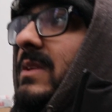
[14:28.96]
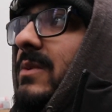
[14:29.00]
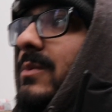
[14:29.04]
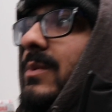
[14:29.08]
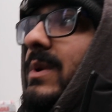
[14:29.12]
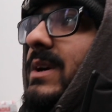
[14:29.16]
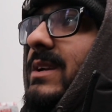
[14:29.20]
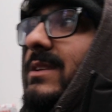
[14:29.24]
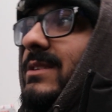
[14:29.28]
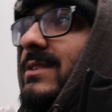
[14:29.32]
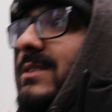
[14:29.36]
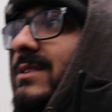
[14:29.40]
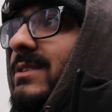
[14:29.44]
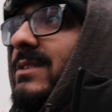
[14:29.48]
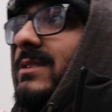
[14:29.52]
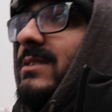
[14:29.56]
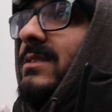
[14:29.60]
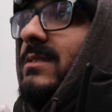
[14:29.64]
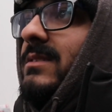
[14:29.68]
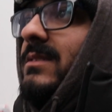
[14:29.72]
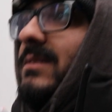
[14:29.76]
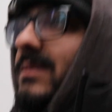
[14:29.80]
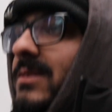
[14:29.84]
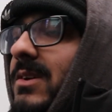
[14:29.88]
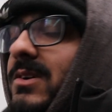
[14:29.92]
which,
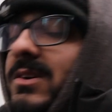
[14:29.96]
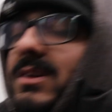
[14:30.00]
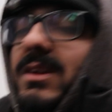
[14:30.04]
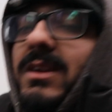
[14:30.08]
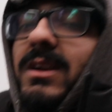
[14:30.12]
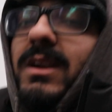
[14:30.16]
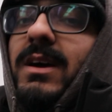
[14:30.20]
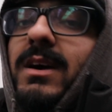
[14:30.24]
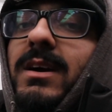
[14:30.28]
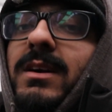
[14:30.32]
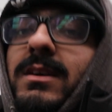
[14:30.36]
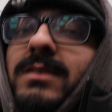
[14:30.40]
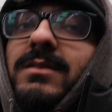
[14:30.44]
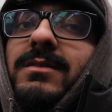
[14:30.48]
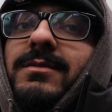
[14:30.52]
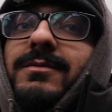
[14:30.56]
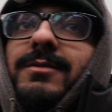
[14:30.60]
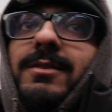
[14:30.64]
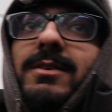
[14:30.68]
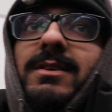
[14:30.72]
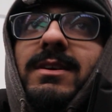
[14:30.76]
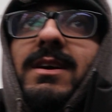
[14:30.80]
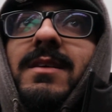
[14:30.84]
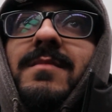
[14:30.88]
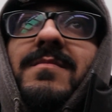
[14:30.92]
not gonna lie,
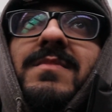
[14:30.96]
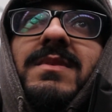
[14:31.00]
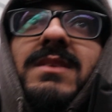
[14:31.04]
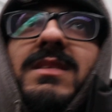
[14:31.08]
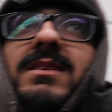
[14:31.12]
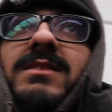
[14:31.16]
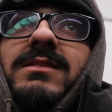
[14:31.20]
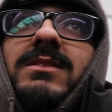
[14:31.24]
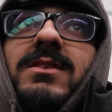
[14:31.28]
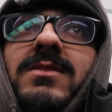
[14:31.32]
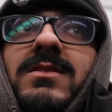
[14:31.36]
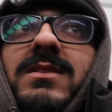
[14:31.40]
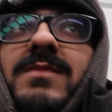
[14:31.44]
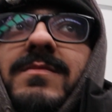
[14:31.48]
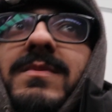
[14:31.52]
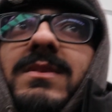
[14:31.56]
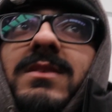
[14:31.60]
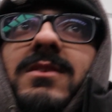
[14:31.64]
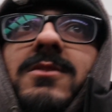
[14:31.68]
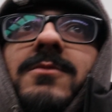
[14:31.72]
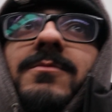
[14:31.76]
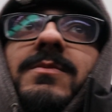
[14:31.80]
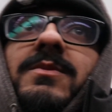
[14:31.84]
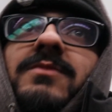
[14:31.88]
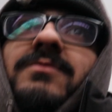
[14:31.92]
for a company that's only
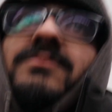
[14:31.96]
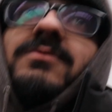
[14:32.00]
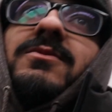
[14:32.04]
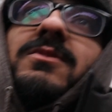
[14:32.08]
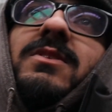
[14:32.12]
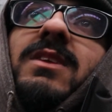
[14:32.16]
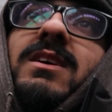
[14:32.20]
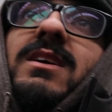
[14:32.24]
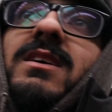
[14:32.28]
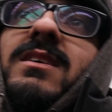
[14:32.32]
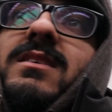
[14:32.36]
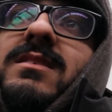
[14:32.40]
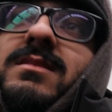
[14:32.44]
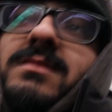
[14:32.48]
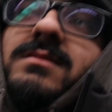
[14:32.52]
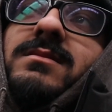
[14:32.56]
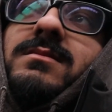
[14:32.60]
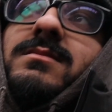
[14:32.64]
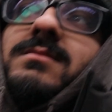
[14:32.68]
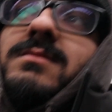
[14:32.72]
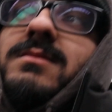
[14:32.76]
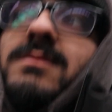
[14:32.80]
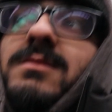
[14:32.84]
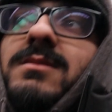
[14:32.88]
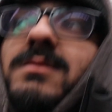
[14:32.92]
been open for like
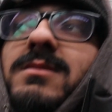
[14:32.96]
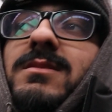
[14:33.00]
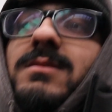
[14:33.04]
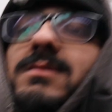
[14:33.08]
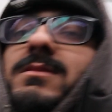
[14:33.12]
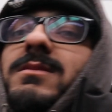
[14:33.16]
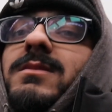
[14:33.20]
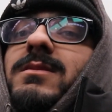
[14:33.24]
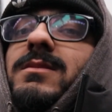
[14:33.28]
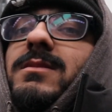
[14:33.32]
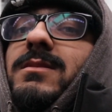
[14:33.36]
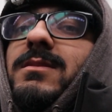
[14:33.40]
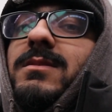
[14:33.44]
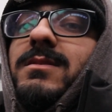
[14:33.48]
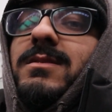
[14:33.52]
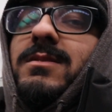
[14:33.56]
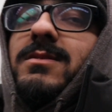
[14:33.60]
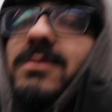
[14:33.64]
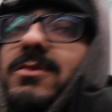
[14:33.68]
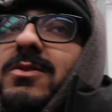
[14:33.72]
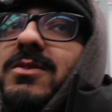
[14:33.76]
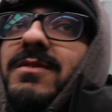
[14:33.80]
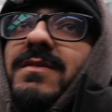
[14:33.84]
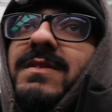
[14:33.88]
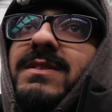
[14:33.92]

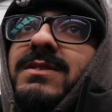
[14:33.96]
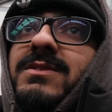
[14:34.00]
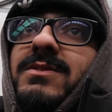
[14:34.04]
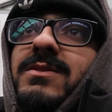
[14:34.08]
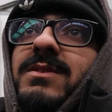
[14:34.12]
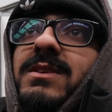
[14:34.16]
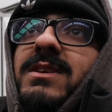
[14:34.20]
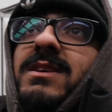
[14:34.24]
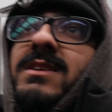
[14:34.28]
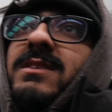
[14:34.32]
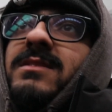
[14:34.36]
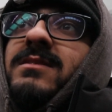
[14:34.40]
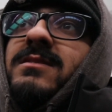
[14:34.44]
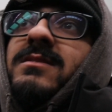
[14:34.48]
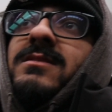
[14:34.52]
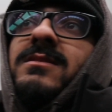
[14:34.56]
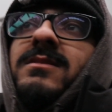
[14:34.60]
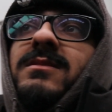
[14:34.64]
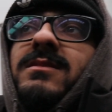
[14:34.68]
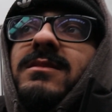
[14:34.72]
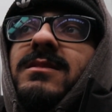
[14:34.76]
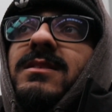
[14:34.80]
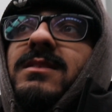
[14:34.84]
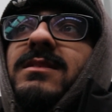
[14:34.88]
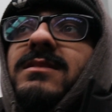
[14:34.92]
not even 2 years,
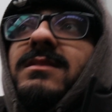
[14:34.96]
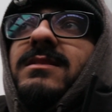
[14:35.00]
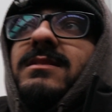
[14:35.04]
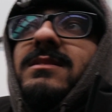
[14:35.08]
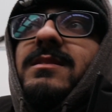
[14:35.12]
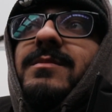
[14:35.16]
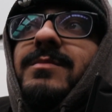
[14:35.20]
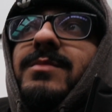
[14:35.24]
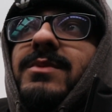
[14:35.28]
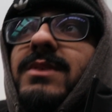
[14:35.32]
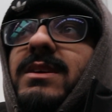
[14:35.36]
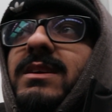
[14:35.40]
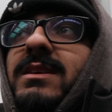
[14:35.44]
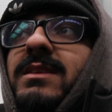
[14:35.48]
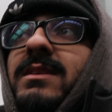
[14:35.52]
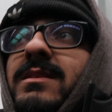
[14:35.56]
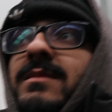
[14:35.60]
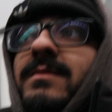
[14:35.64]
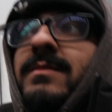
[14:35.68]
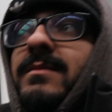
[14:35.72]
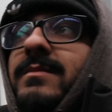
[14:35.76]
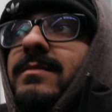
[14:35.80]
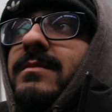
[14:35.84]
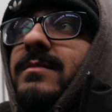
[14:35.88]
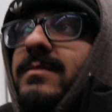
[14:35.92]
this is a
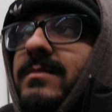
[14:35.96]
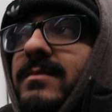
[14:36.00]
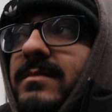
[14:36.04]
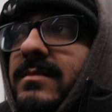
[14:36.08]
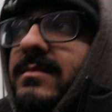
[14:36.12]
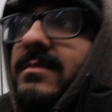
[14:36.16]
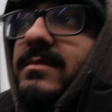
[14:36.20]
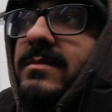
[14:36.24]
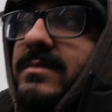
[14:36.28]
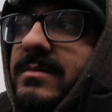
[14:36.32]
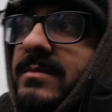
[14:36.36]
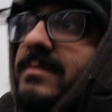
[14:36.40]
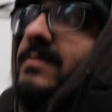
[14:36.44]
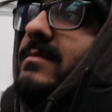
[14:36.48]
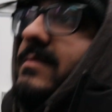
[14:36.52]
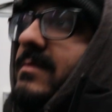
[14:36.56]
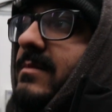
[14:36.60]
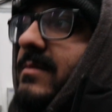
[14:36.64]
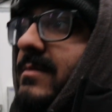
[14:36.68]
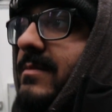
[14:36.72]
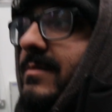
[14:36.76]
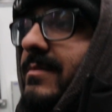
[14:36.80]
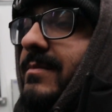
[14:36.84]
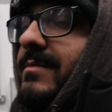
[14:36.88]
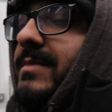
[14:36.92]
pretty
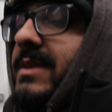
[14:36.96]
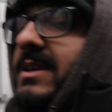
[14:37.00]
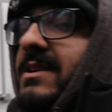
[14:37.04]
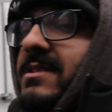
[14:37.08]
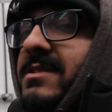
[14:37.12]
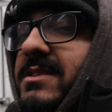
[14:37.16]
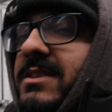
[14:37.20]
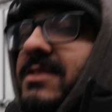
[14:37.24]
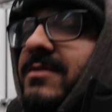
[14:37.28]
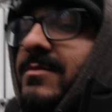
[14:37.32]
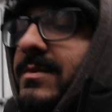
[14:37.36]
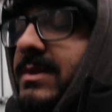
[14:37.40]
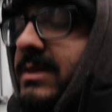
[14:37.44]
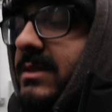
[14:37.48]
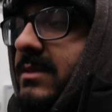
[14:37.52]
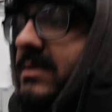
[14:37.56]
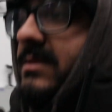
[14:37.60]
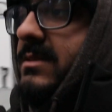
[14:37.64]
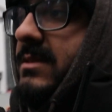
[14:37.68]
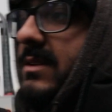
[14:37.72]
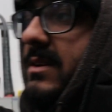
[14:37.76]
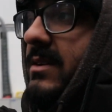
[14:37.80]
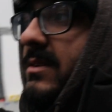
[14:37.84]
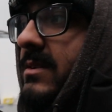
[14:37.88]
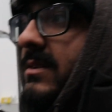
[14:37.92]
big achievement.
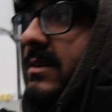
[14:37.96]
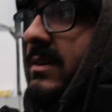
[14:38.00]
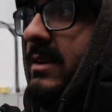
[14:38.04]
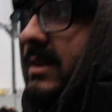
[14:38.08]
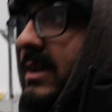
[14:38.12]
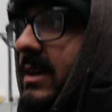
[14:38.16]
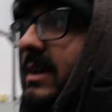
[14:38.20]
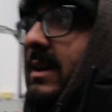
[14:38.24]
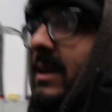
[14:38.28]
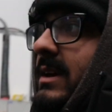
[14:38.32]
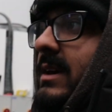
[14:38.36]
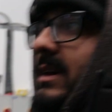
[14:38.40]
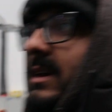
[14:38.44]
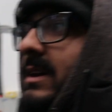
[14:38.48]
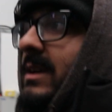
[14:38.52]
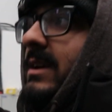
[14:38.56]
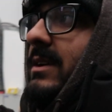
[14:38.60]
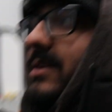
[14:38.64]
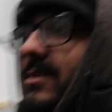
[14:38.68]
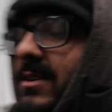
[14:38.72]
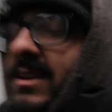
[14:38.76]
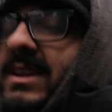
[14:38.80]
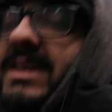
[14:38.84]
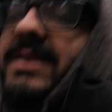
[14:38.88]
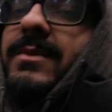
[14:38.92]
So
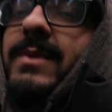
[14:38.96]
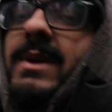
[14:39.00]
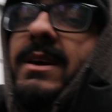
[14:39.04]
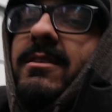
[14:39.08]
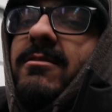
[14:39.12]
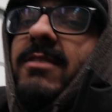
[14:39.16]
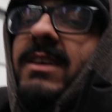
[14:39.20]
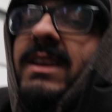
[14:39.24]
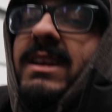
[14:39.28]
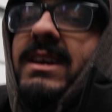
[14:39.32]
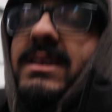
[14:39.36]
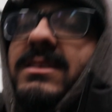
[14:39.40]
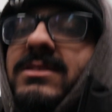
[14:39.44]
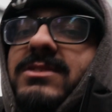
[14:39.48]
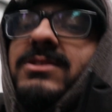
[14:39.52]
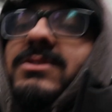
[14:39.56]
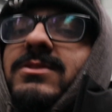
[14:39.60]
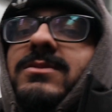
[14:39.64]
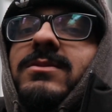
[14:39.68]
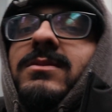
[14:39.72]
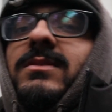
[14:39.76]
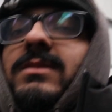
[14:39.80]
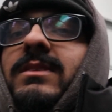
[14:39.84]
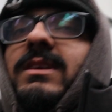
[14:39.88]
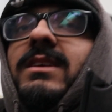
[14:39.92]
credit where credit is
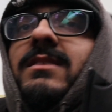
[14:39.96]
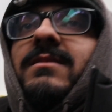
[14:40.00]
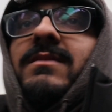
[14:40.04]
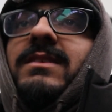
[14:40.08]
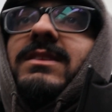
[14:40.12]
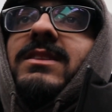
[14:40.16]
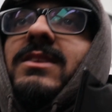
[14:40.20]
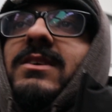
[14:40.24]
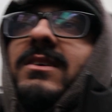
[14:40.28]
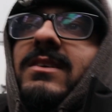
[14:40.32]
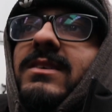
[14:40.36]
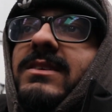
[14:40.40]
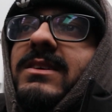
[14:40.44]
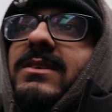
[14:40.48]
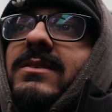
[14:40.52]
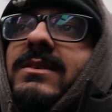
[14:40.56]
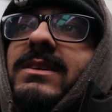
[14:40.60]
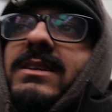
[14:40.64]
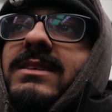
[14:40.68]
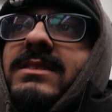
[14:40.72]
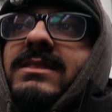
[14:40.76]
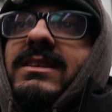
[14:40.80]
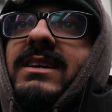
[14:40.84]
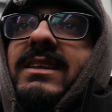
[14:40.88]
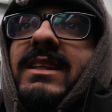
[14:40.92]
due, even though I don't
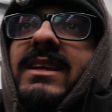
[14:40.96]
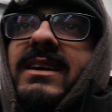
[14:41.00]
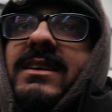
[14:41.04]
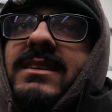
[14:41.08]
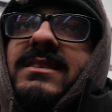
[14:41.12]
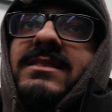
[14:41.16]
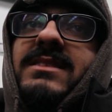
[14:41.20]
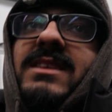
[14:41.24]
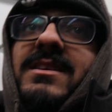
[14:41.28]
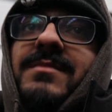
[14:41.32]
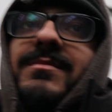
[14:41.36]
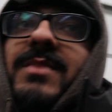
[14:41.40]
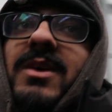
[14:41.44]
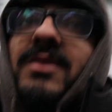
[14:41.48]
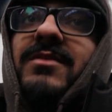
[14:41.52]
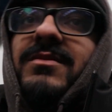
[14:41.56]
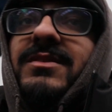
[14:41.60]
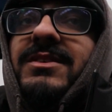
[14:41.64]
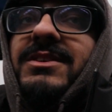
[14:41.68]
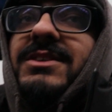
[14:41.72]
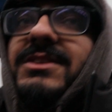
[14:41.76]
want to say that because they're both